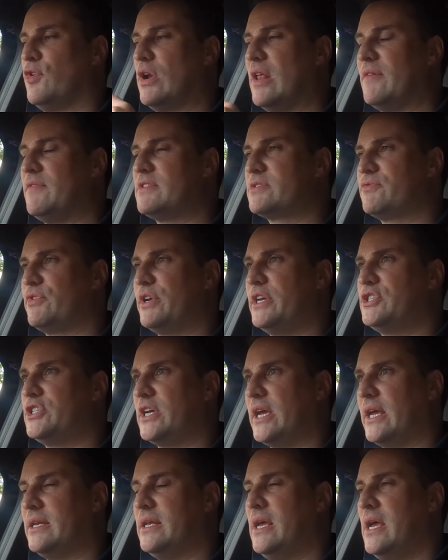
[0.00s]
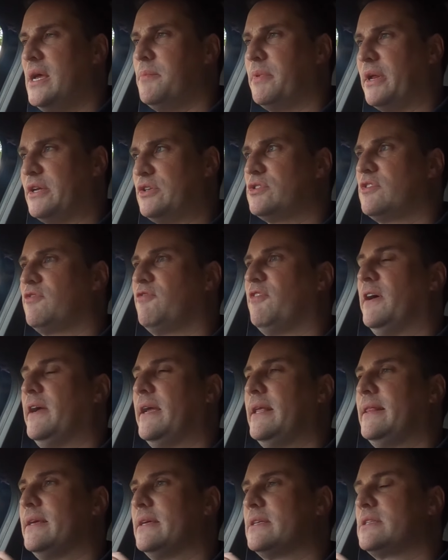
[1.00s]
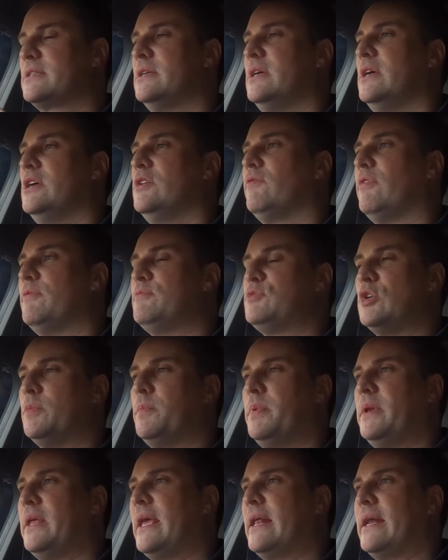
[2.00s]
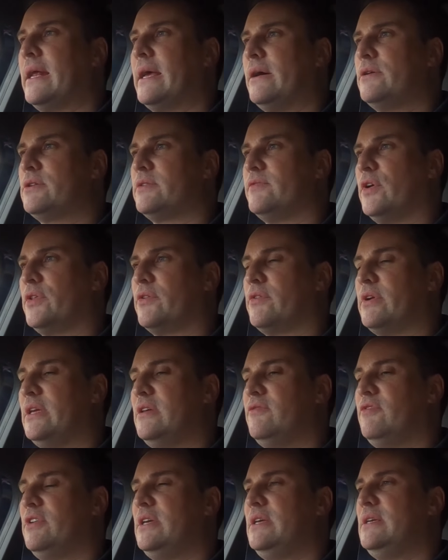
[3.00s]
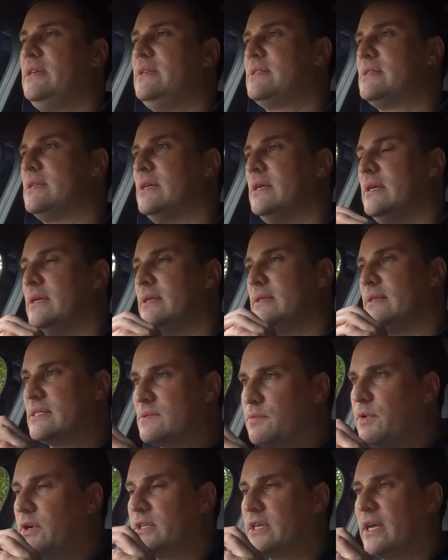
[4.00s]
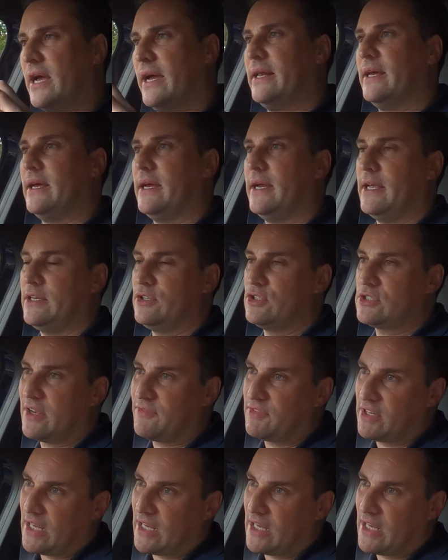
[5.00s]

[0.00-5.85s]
levels of regen, but I just find that from jumping in and out of other EVs, this one I just have to